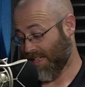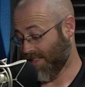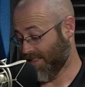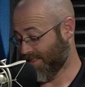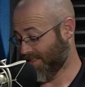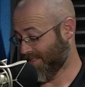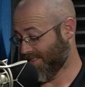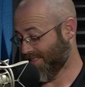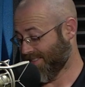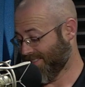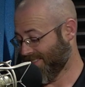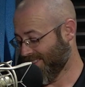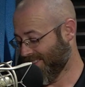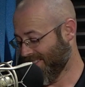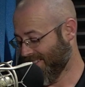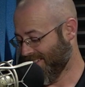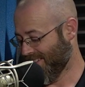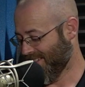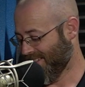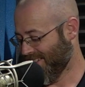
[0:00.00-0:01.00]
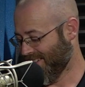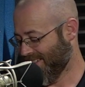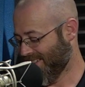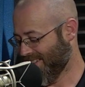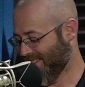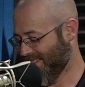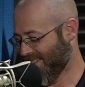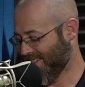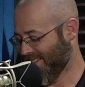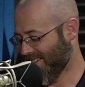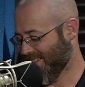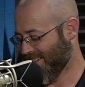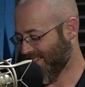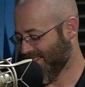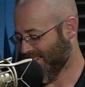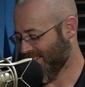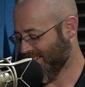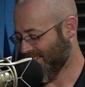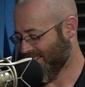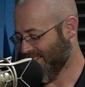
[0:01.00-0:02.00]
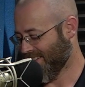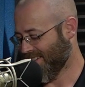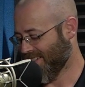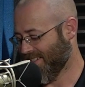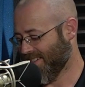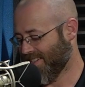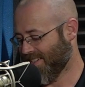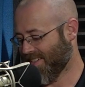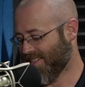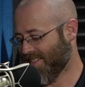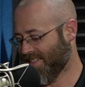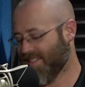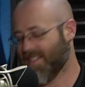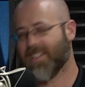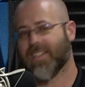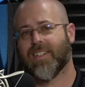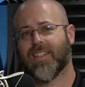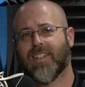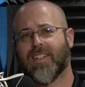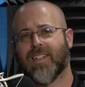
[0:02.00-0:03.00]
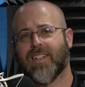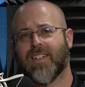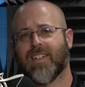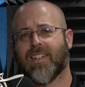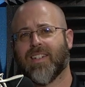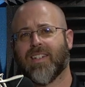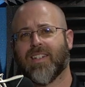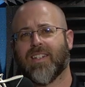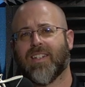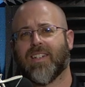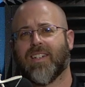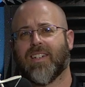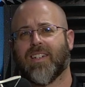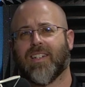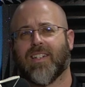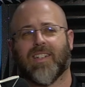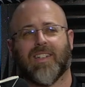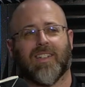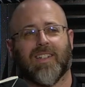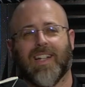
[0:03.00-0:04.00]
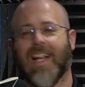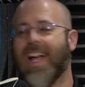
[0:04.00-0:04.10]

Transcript: [no speech]